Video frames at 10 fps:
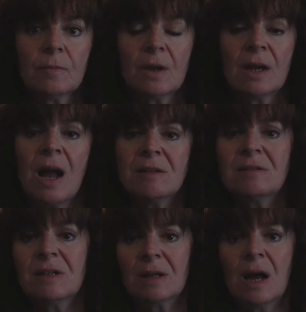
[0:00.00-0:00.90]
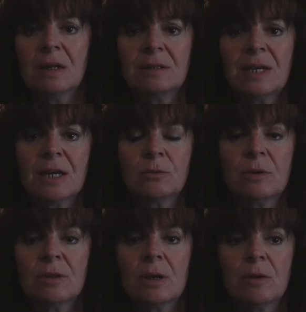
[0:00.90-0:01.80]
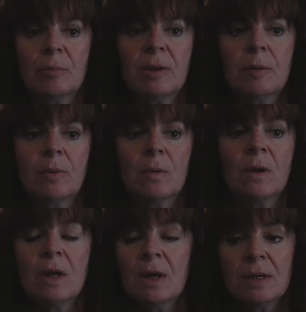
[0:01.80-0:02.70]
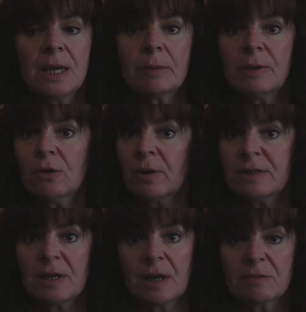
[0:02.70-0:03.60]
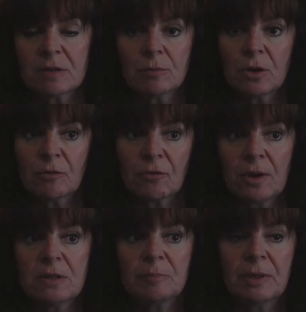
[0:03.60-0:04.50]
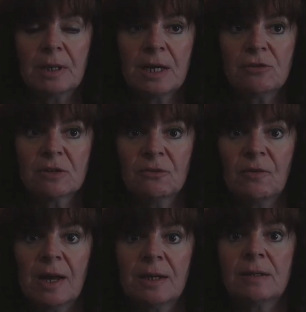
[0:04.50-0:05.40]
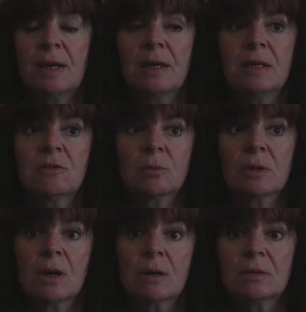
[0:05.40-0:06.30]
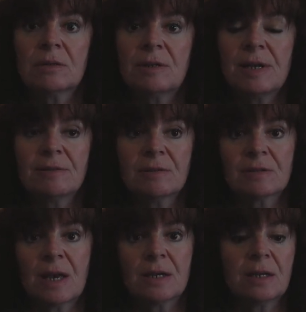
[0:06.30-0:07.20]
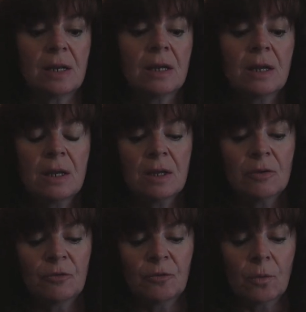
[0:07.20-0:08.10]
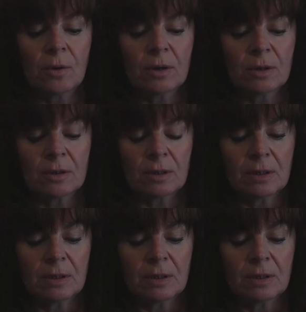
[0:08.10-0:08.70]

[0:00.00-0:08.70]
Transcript: constant contact with other people. Yeah, it'd be great to have some good friends, but I just find that it's really hard in today's society for